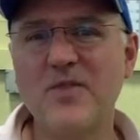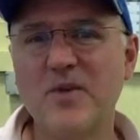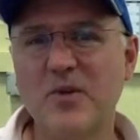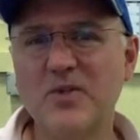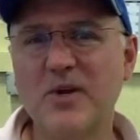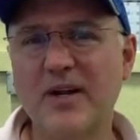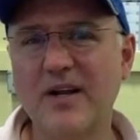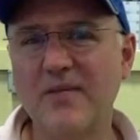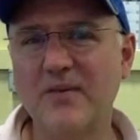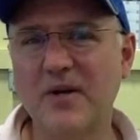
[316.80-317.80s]
We'll sort of
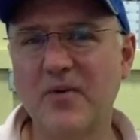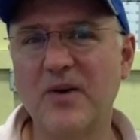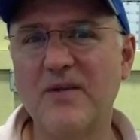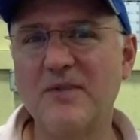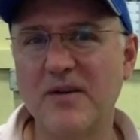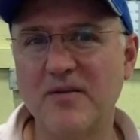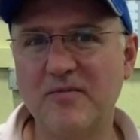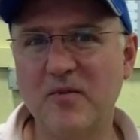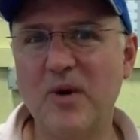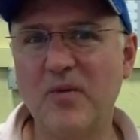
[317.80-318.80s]
come to an agreement of
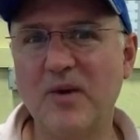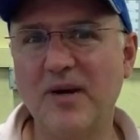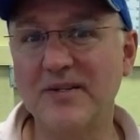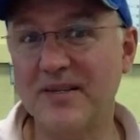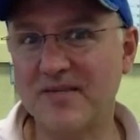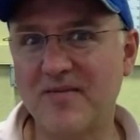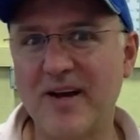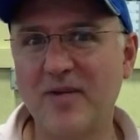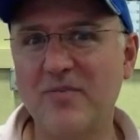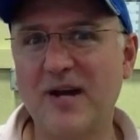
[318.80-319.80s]
what works as a
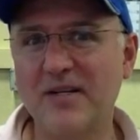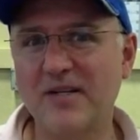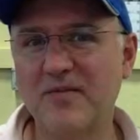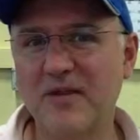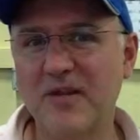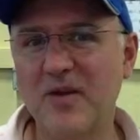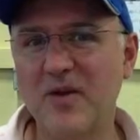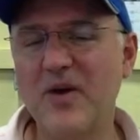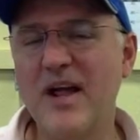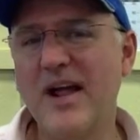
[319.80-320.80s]
final project for
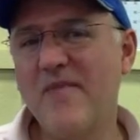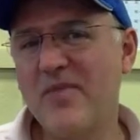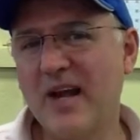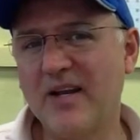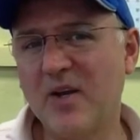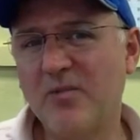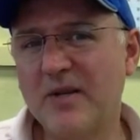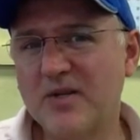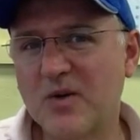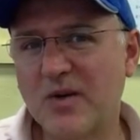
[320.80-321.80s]
you, and you'll
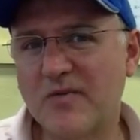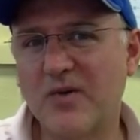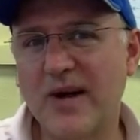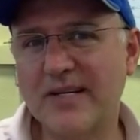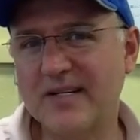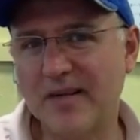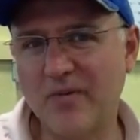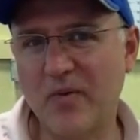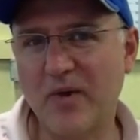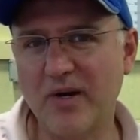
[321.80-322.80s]
be sort of
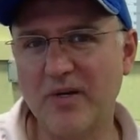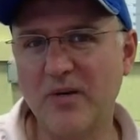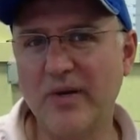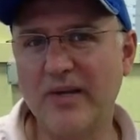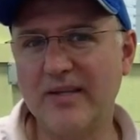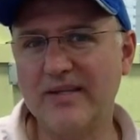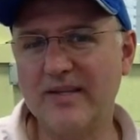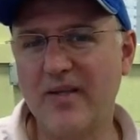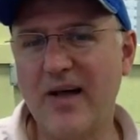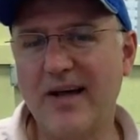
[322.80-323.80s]
directing what you're doing in this
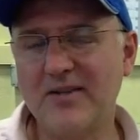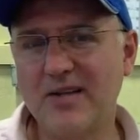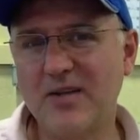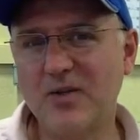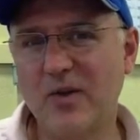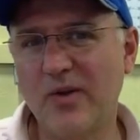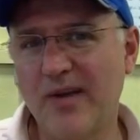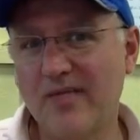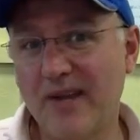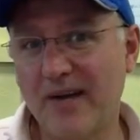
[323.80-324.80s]
class toward
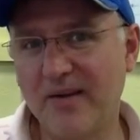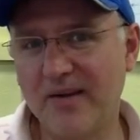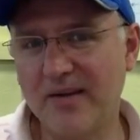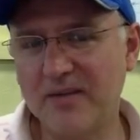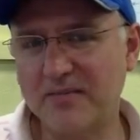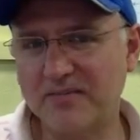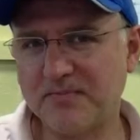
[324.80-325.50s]
that final end.